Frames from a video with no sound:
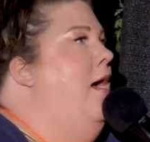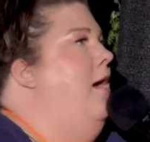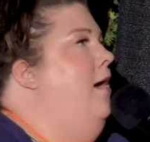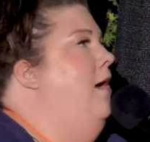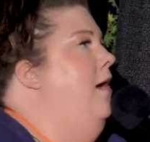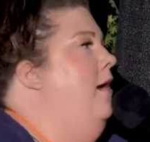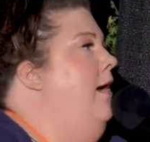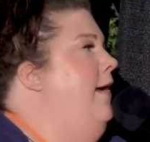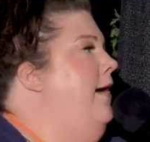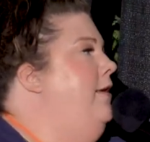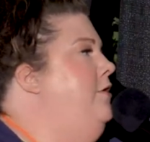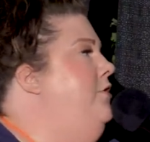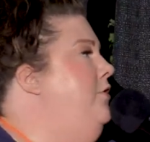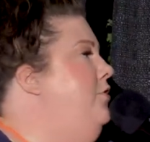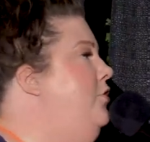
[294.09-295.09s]
I
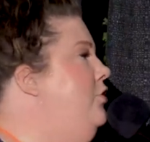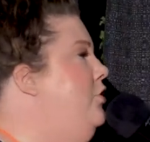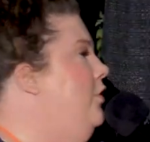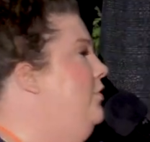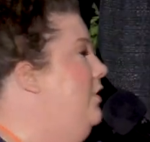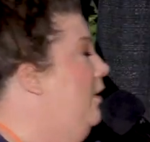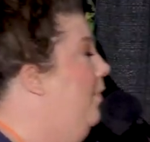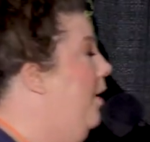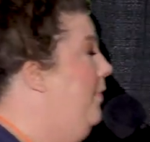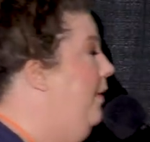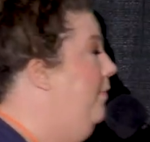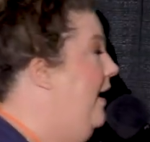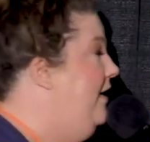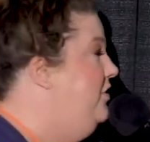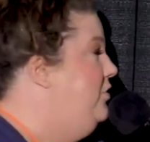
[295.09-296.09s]
got to do 2 shows on the
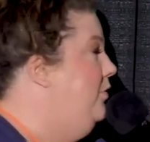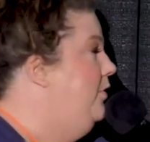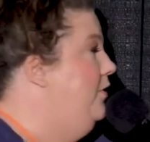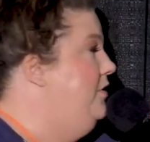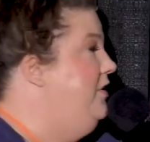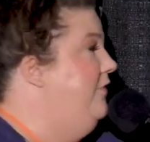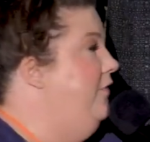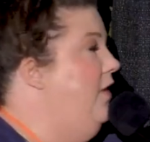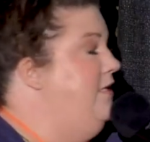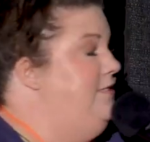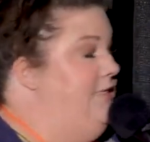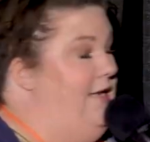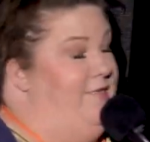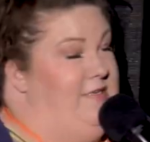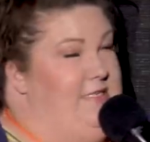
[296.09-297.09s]
Bumping Mics tour with Jeff
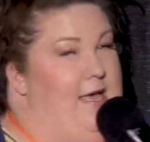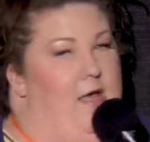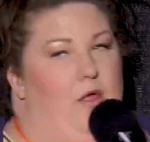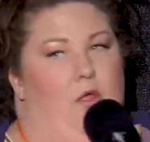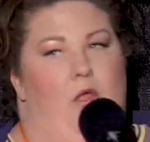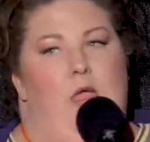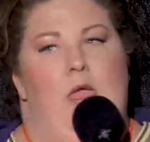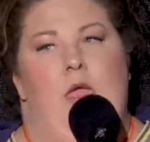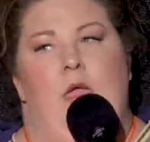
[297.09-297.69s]
Ross and David Tell.